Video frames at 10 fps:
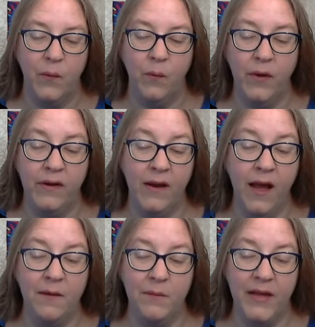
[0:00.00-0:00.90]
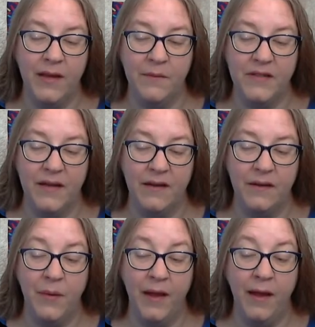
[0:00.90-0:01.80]
would not be
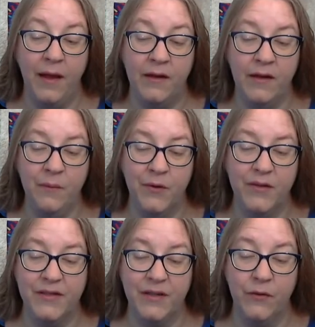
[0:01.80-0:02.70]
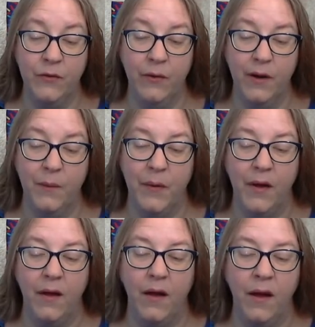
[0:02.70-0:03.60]
imitated by any prince in Europe
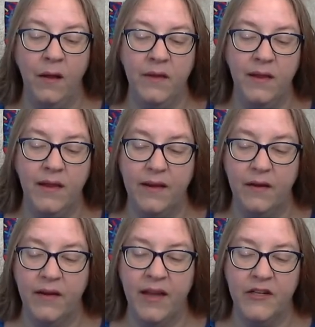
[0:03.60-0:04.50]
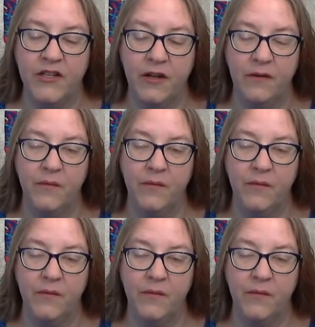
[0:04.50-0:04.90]
on the like occasion.